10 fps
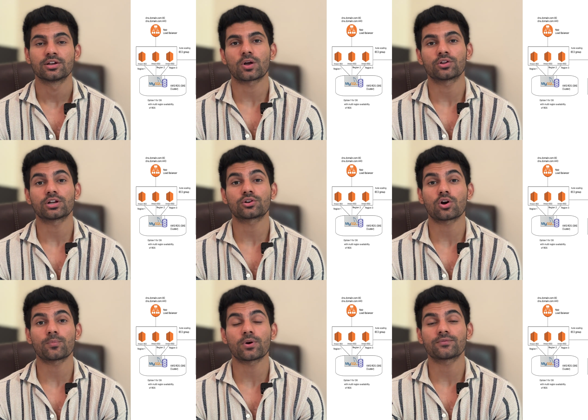On the
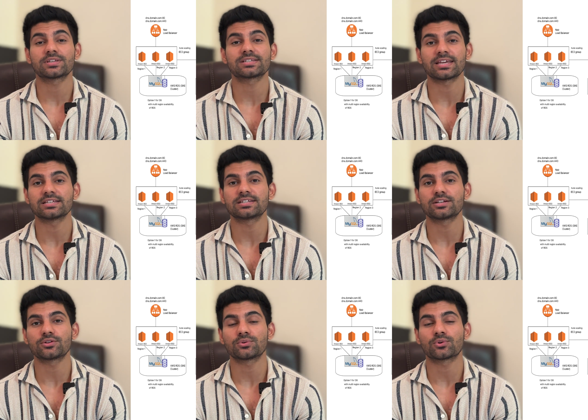top of this
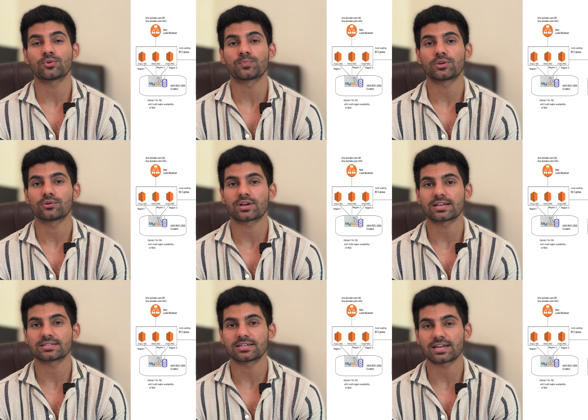EC2 group, you can
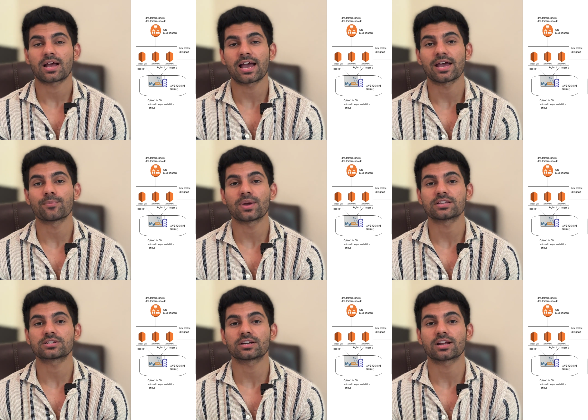see I have
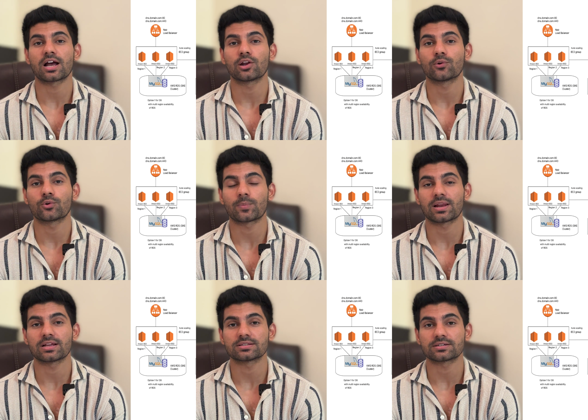mentioned a load
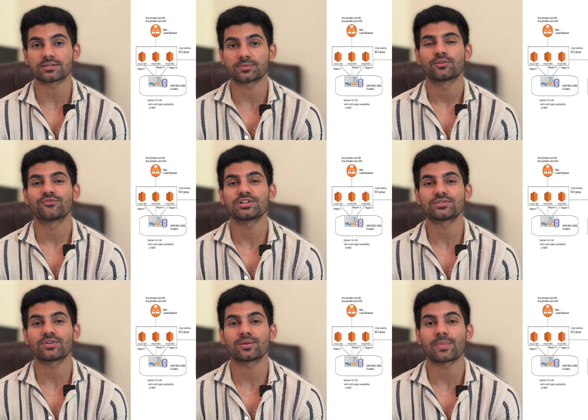balancer, which
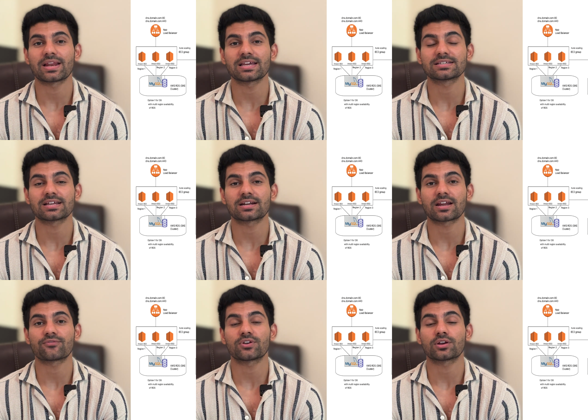will manage the
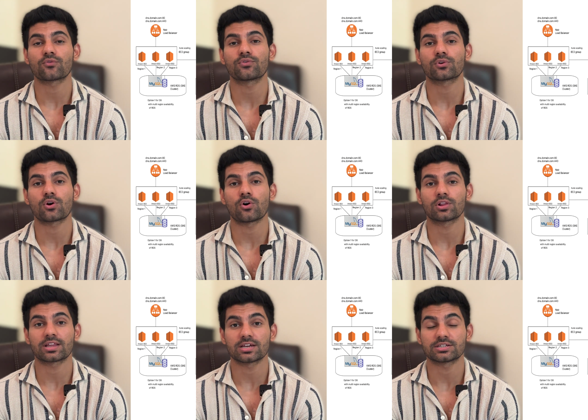traffic for all
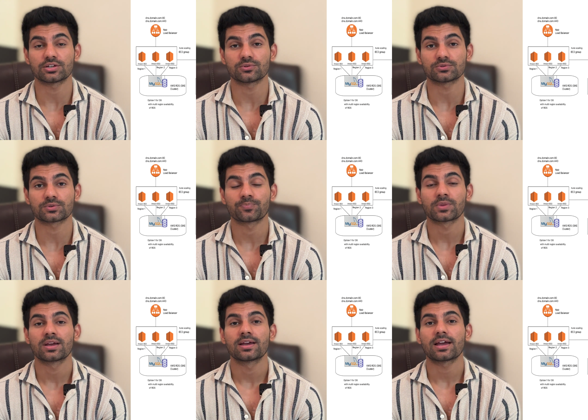the EC2s.
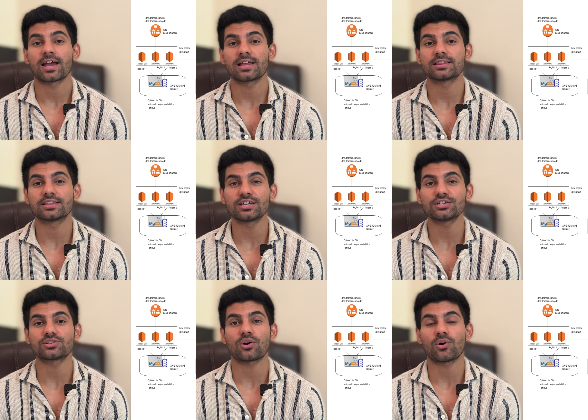And
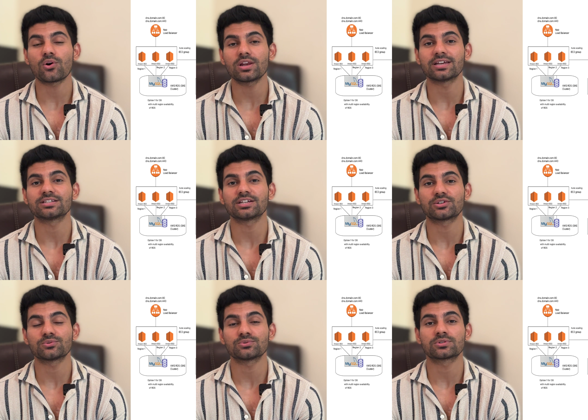these all
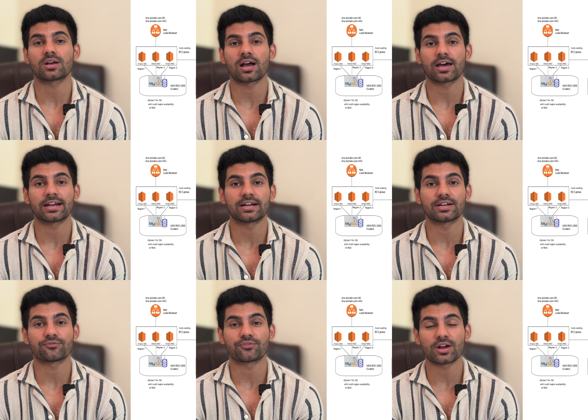EC2s are in
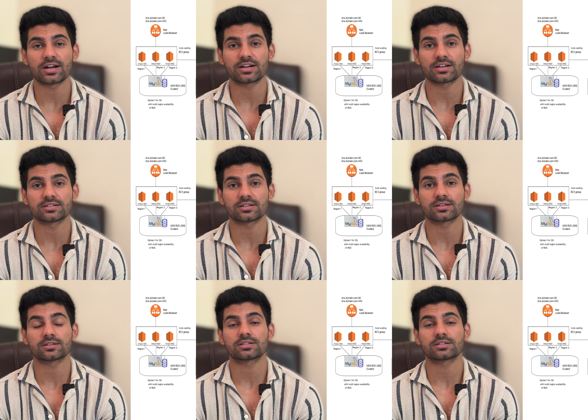different region.